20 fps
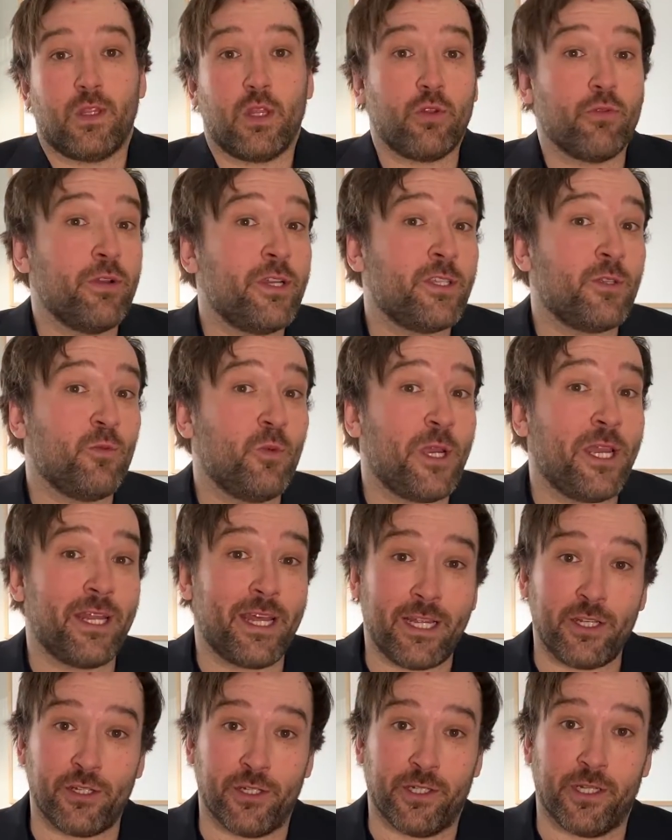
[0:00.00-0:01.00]
The reason we
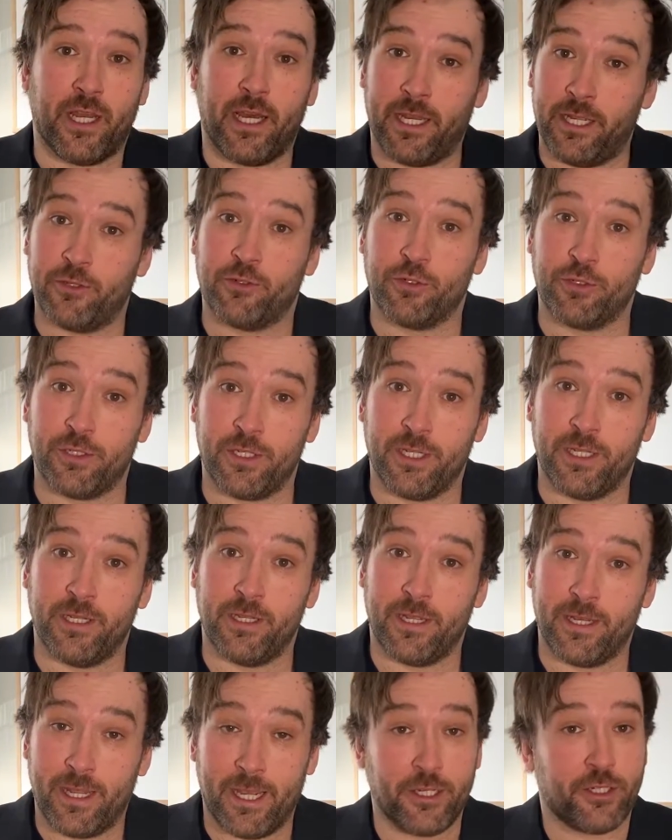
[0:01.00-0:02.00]
at Enjine got
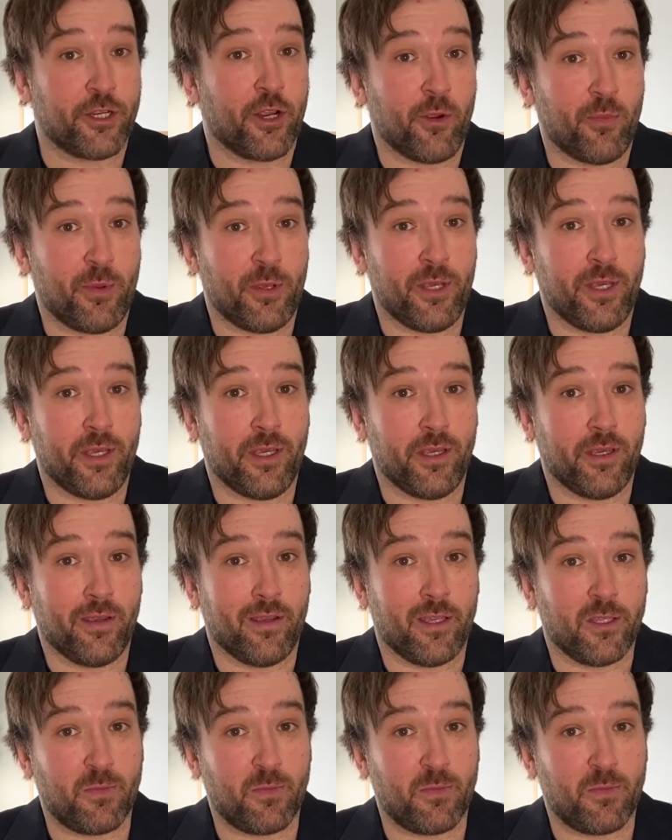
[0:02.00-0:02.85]
interested in HRP